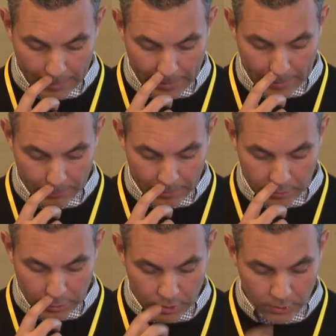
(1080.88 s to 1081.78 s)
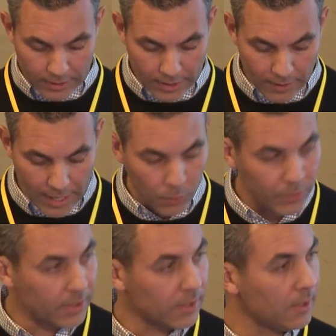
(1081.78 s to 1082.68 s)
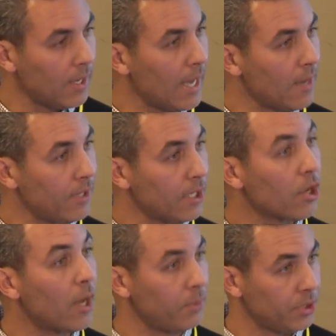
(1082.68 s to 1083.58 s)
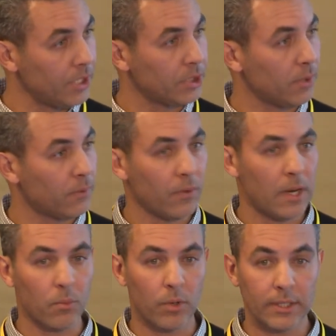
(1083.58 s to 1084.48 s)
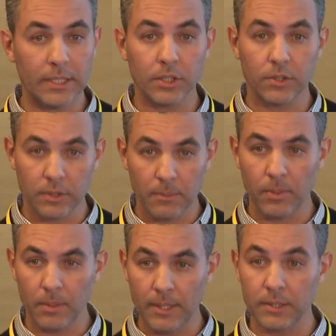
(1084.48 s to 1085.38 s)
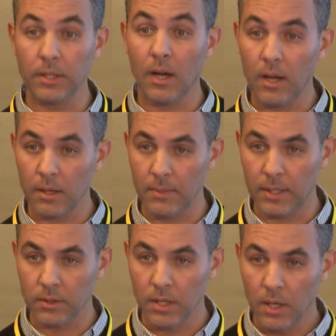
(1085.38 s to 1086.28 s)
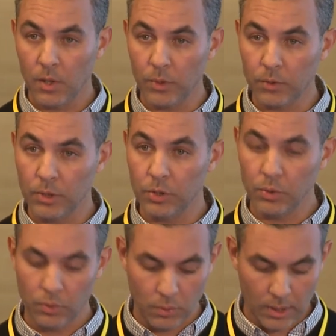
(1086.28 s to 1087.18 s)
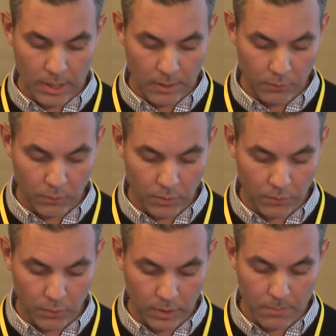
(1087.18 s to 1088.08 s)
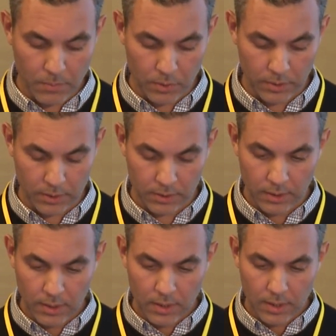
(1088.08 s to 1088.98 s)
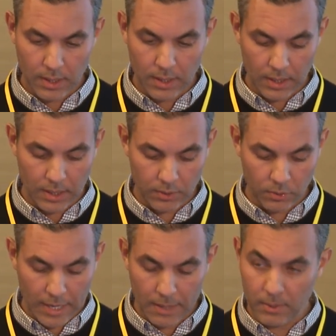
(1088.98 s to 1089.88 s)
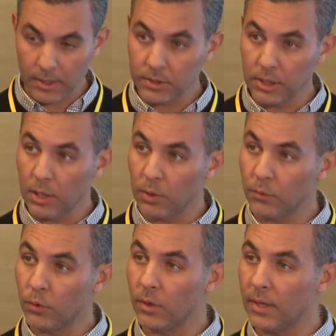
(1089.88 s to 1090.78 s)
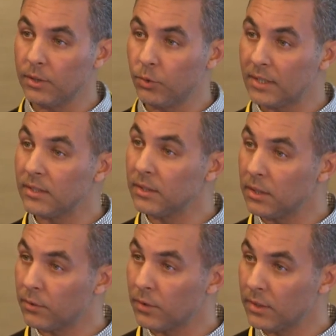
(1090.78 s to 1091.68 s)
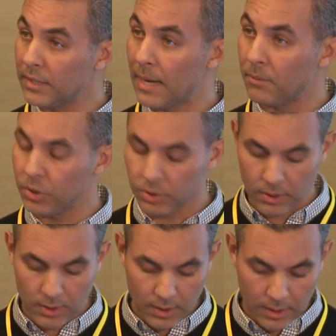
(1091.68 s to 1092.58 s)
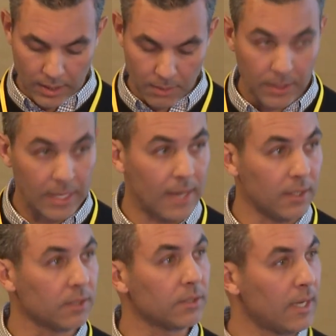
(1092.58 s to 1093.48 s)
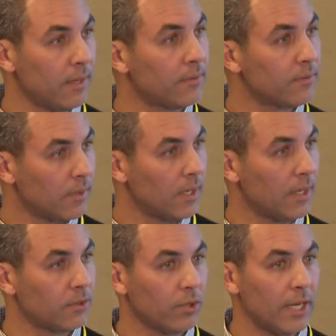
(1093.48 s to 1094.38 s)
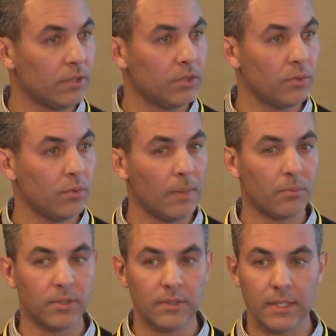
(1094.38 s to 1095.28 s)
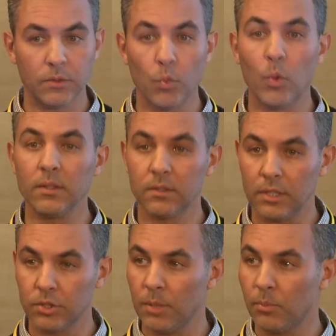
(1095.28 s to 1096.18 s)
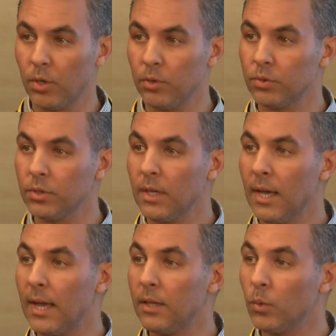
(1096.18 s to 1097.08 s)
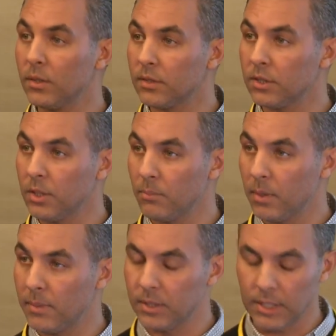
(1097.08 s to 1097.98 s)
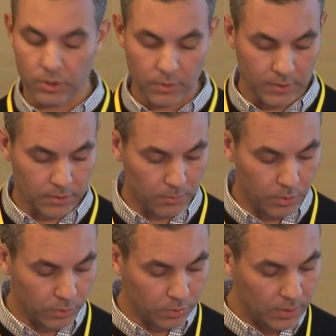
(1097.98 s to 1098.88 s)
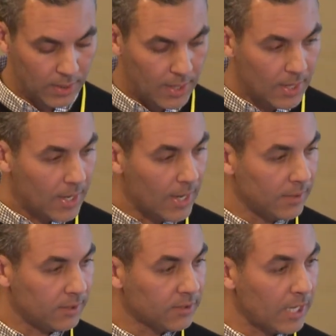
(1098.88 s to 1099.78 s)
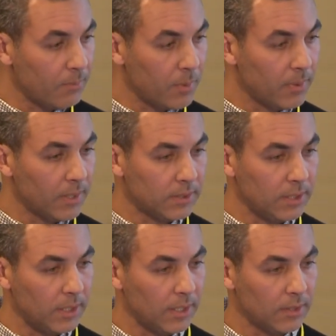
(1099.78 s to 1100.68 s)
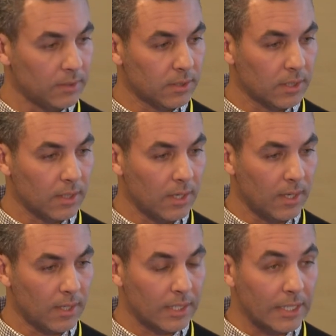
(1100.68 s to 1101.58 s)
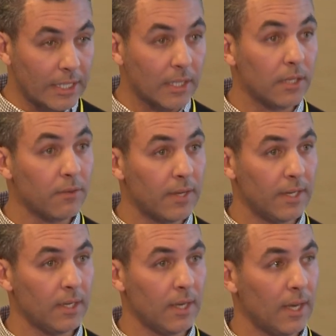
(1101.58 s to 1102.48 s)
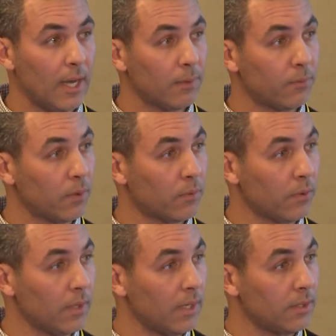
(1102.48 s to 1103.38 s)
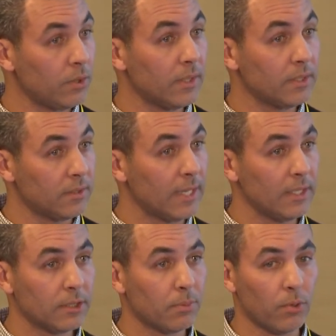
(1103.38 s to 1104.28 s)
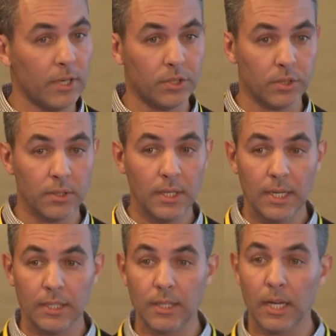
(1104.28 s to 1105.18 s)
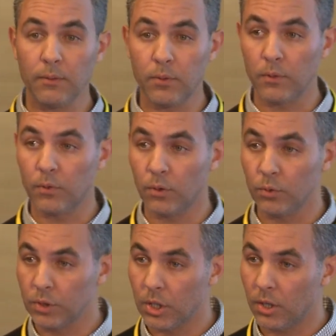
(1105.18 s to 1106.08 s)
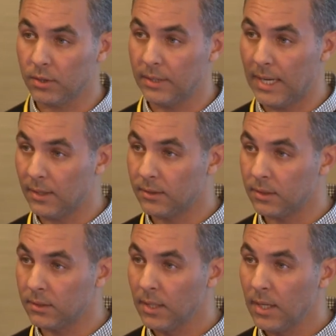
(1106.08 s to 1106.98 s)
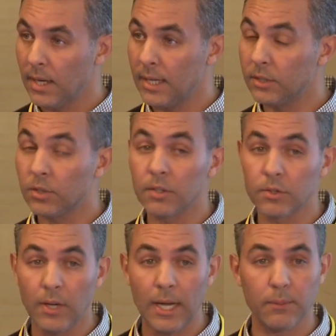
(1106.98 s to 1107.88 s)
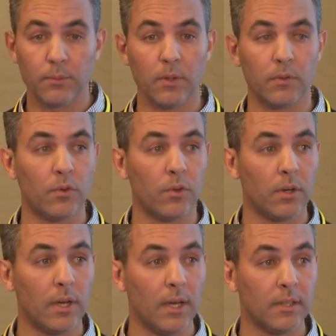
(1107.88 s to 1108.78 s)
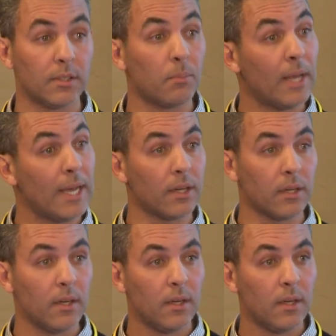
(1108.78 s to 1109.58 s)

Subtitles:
how we can have a computational framework that could supplement and augment what we do for component reliability and for addressing different damage mechanics. And I've tried to present one such approach and one such implementation of this approach. This capability is clearly very helpful during design exploration, is helpful for root cause analysis, and it's also helpful for supplier